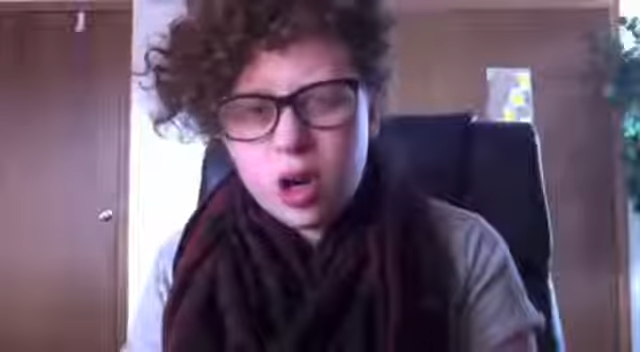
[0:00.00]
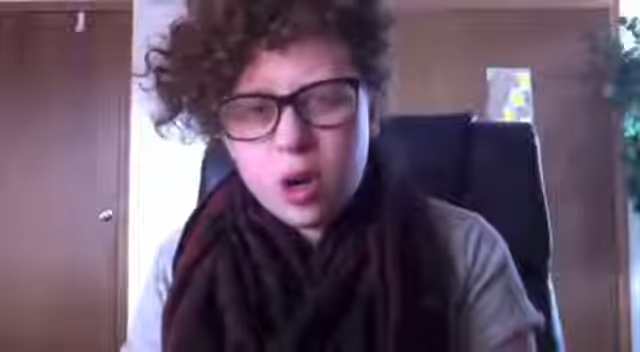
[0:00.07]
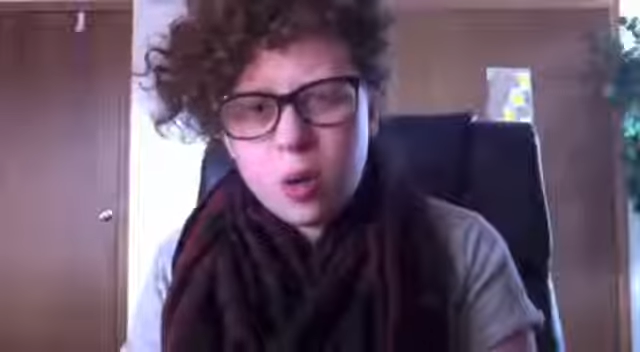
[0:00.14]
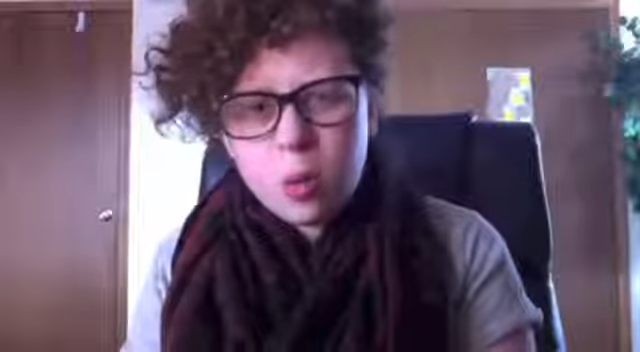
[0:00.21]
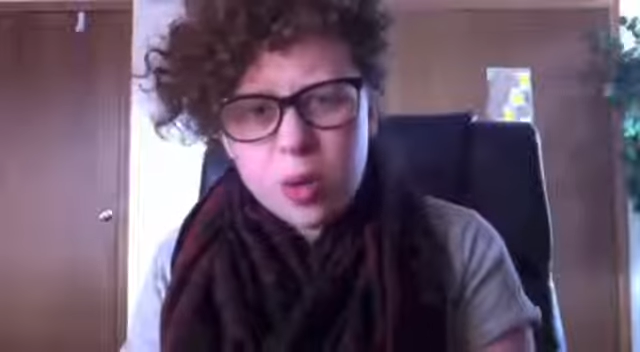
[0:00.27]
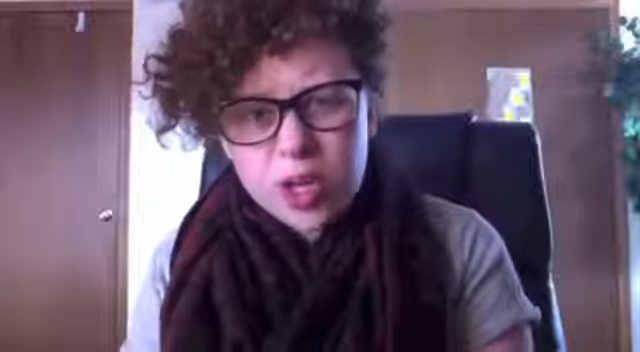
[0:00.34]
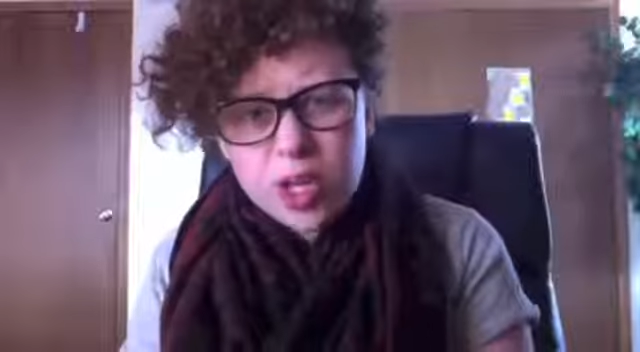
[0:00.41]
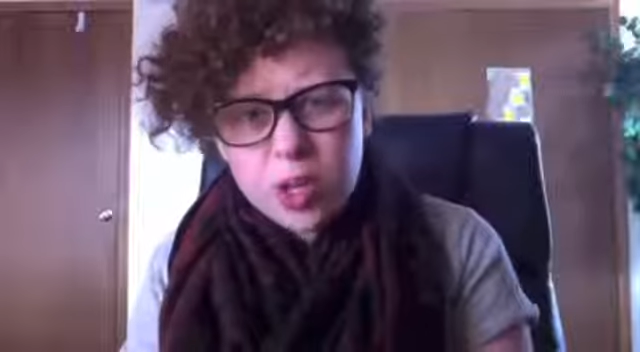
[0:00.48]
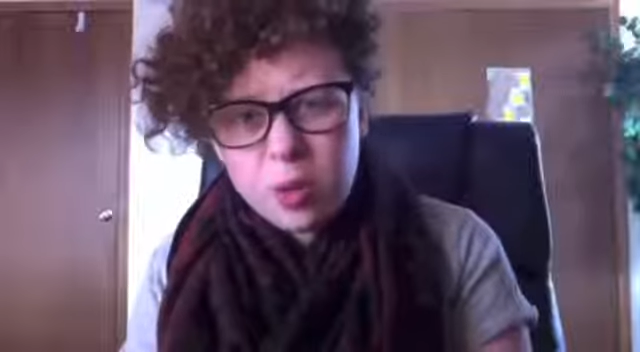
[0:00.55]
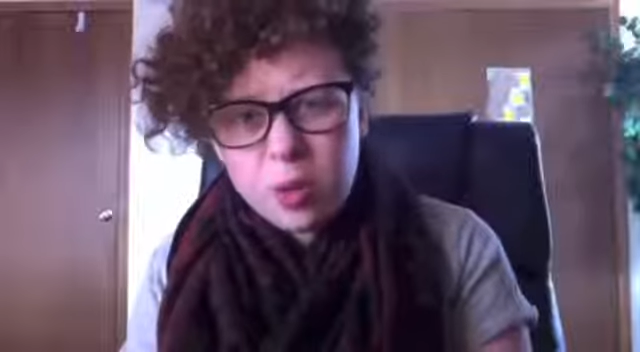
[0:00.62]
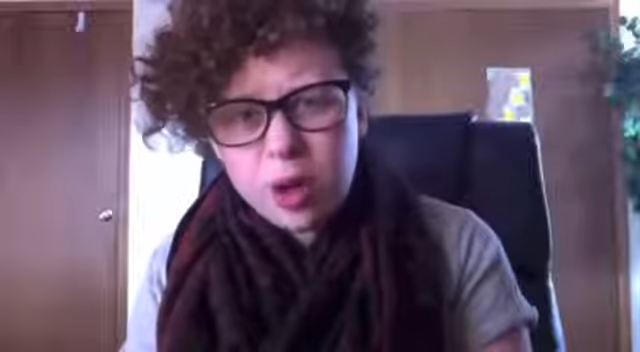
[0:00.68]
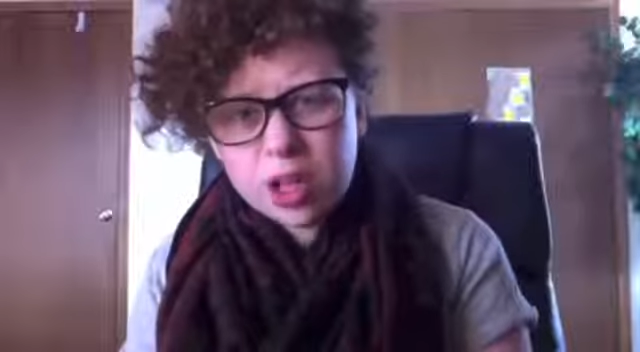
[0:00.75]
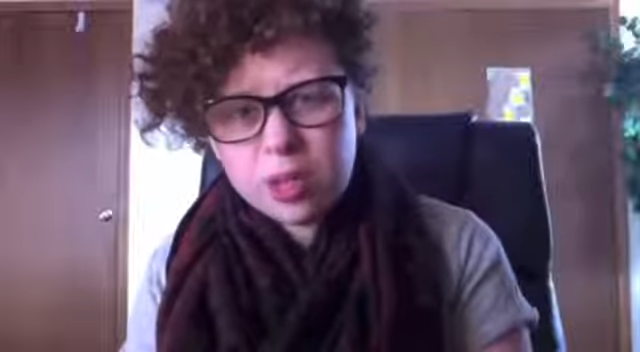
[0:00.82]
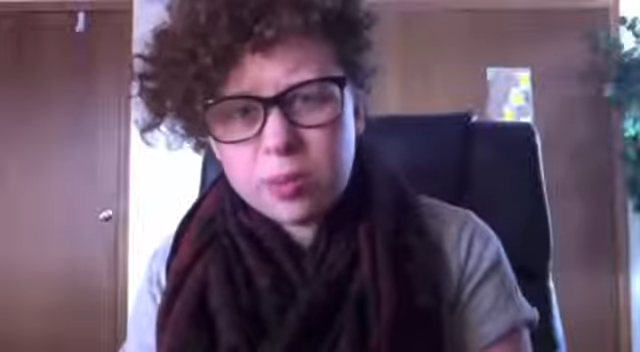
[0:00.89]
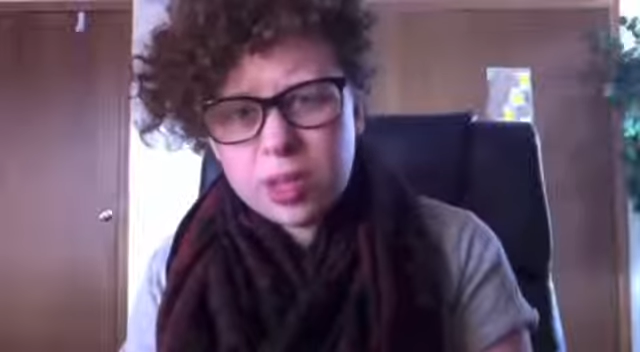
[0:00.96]
what do you
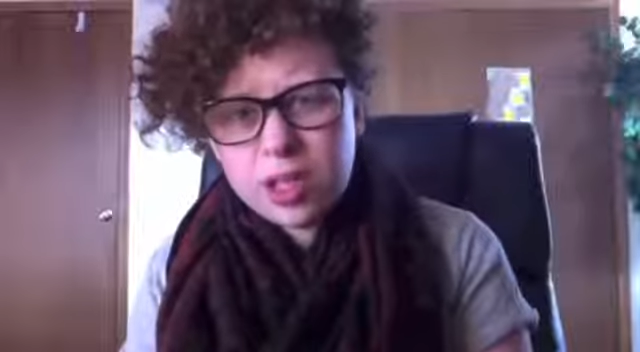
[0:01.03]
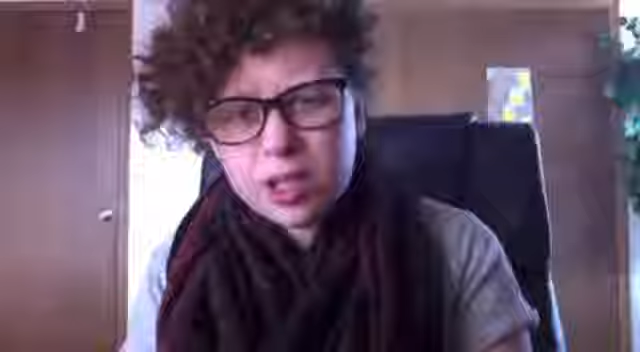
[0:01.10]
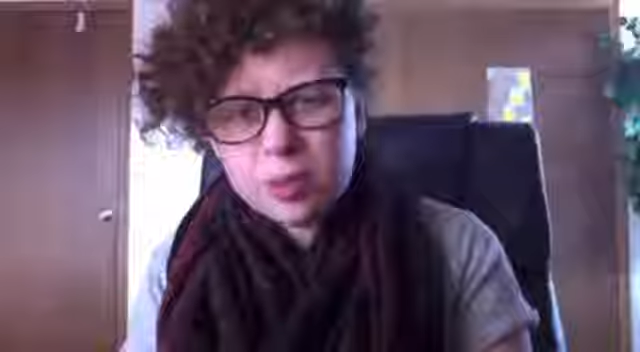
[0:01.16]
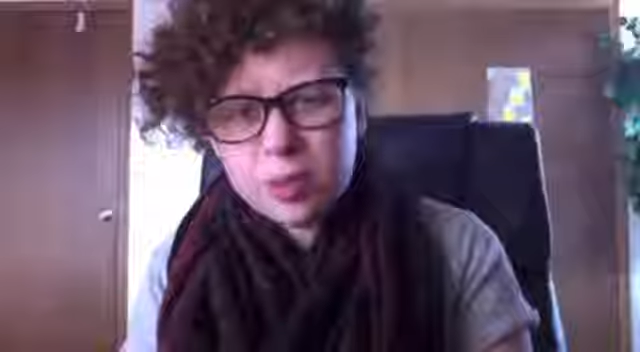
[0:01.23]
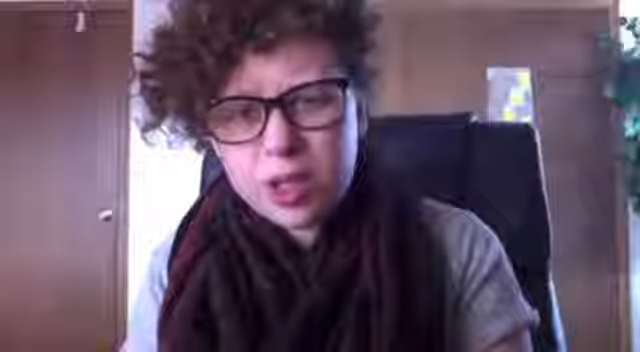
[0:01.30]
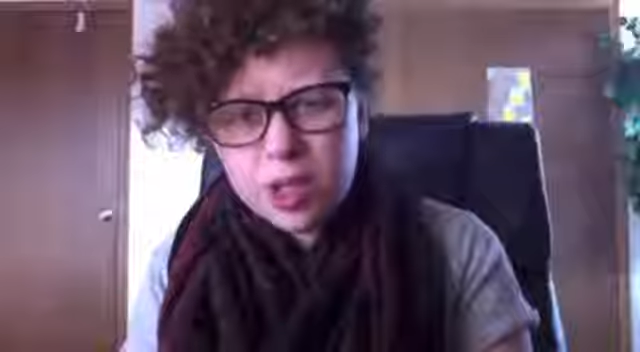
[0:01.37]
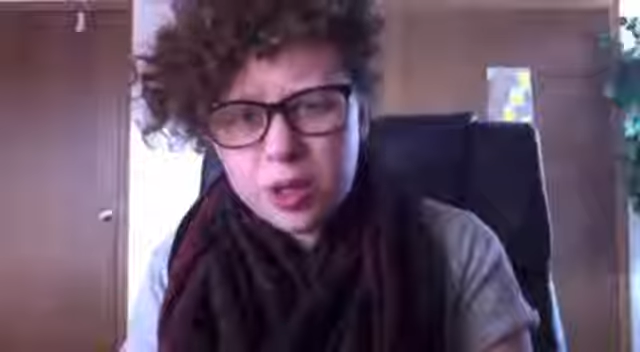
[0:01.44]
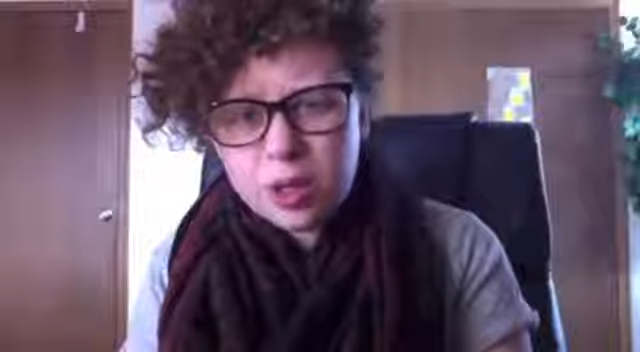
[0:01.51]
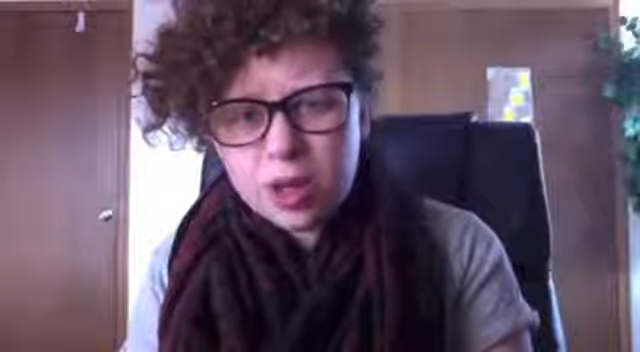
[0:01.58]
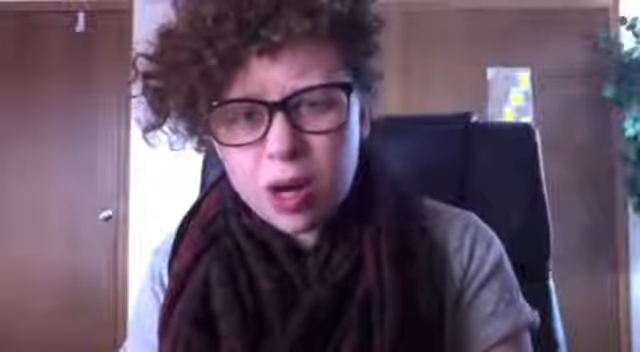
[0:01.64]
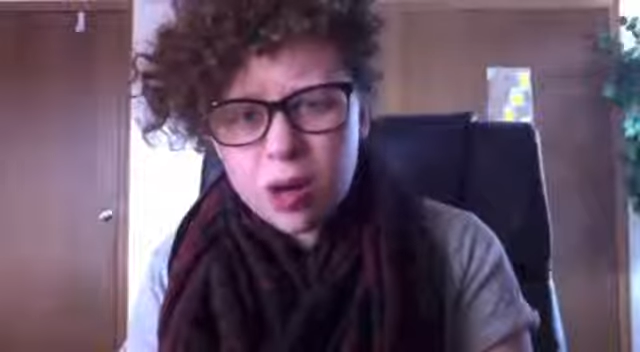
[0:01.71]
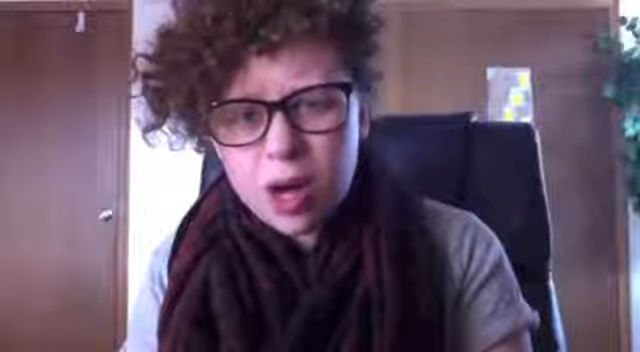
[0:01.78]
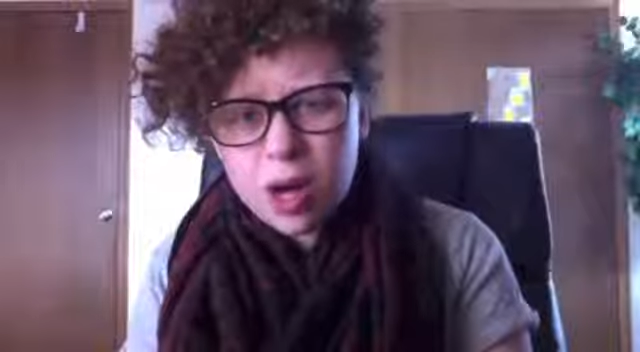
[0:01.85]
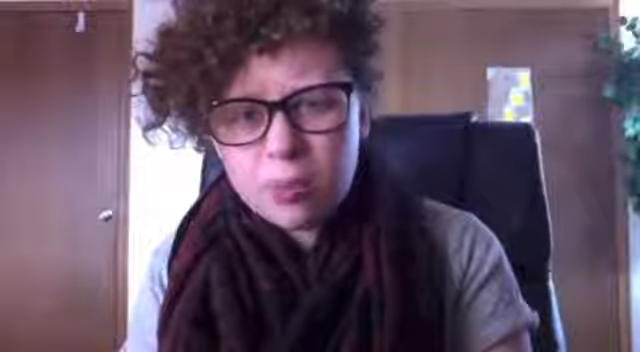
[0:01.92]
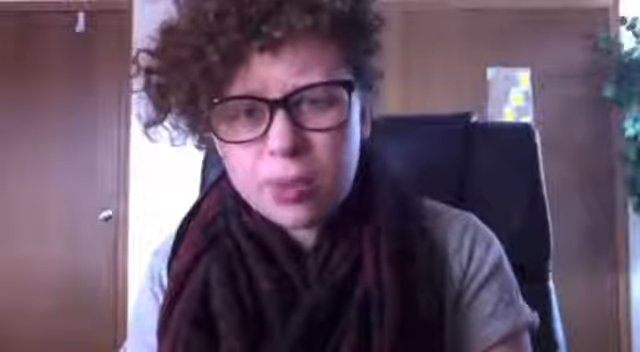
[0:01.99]
want to be when you grow up?